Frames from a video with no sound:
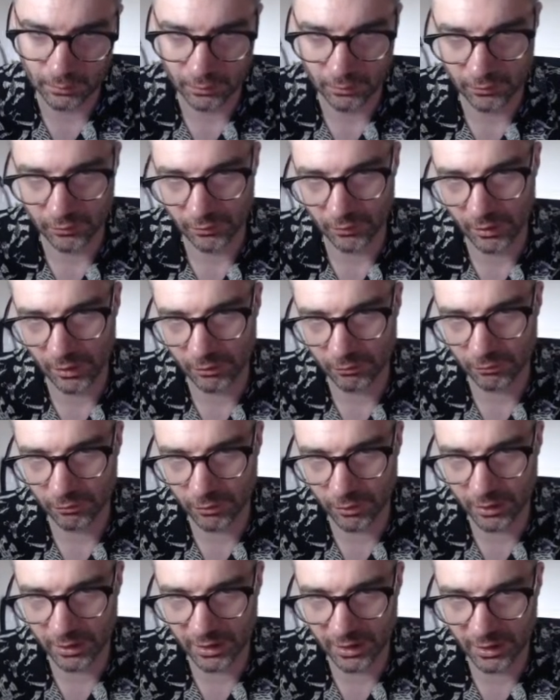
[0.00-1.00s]
so you can
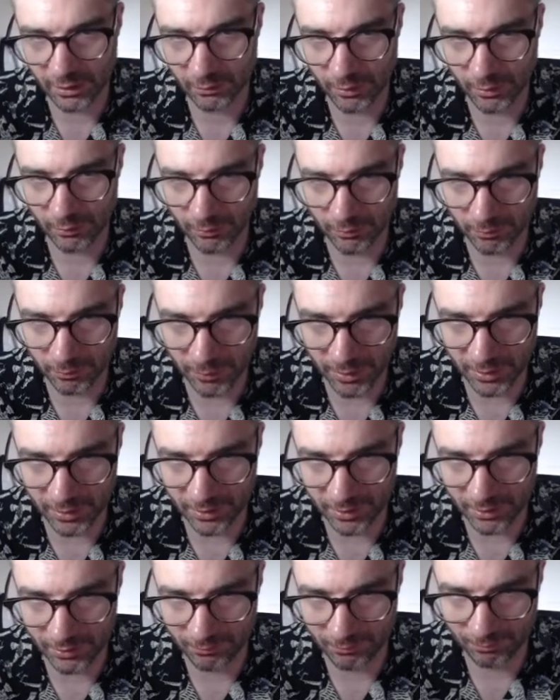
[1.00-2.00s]
really get away with
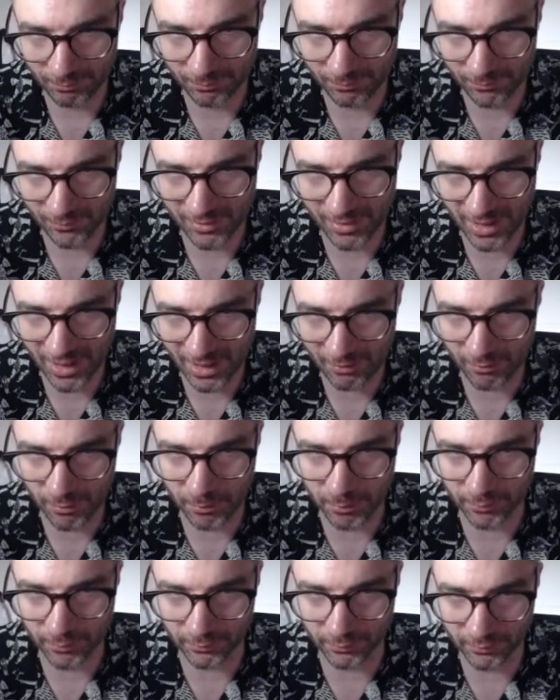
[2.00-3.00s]
being
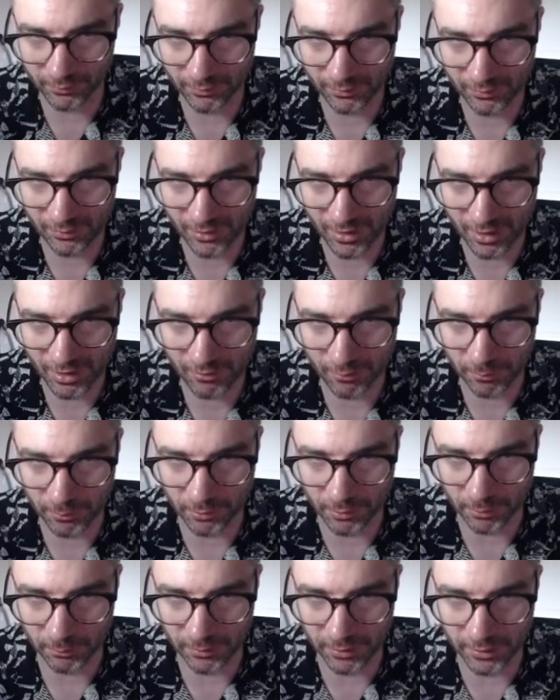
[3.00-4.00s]
terrible
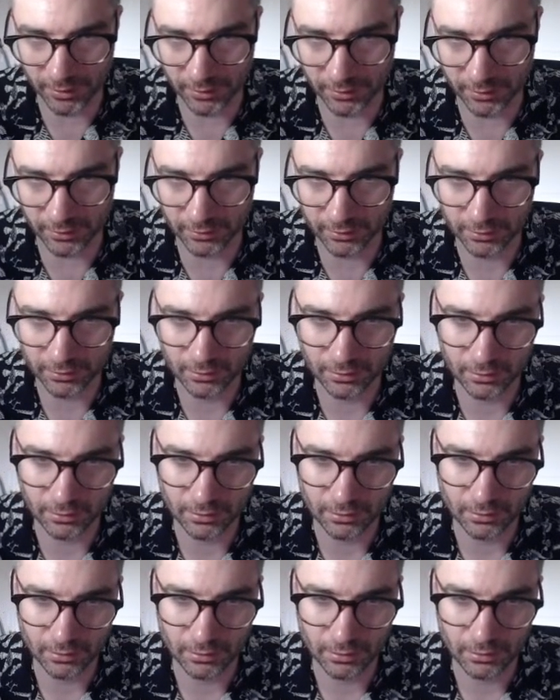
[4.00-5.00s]
at Blender.
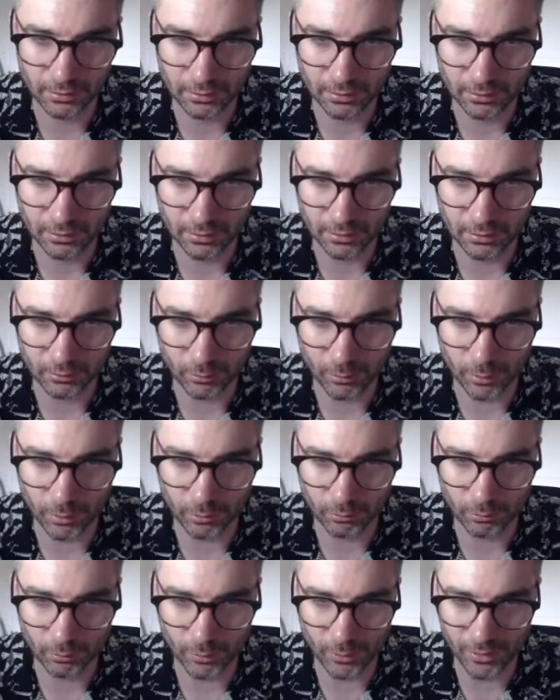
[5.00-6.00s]

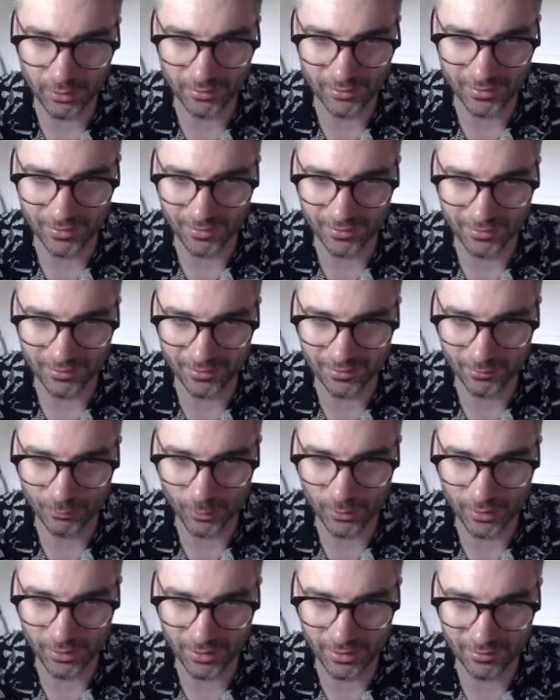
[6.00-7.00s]
Why is this?
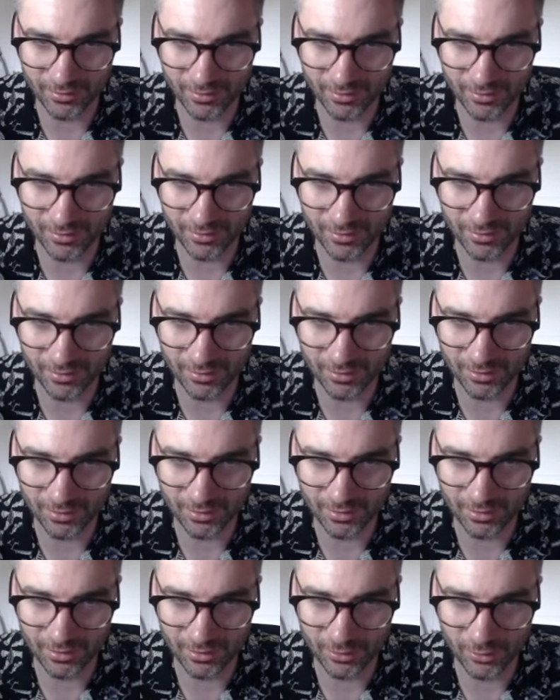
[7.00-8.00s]
Why is this
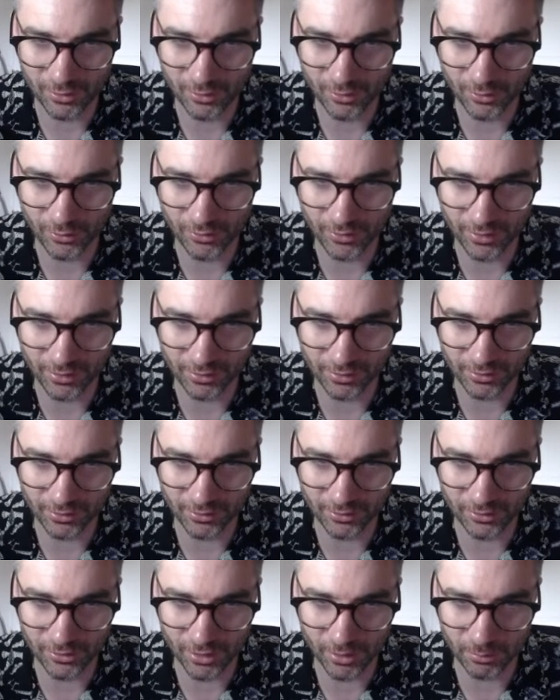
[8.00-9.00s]
nothing like the
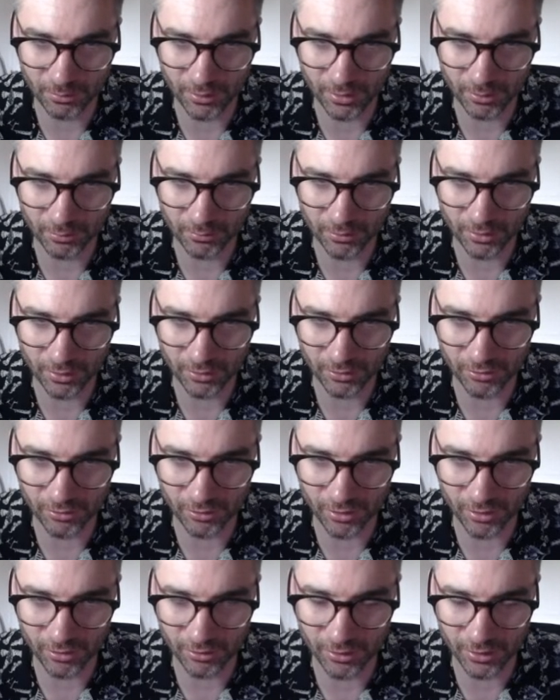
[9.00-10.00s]
shape of the object you're
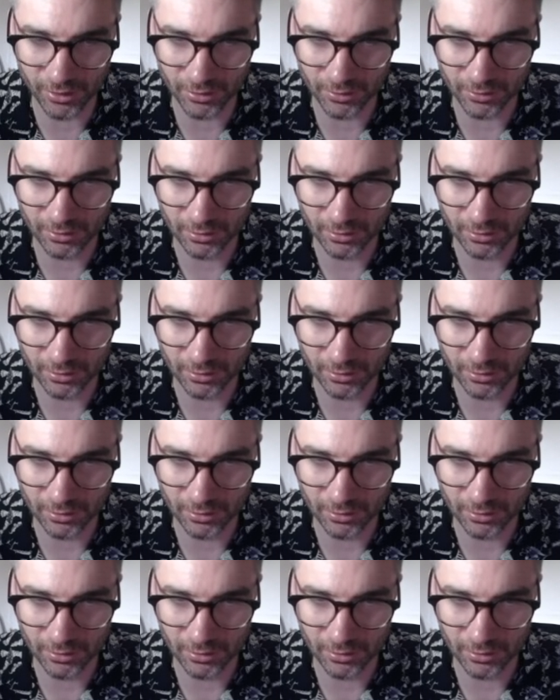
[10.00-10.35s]
trying to create?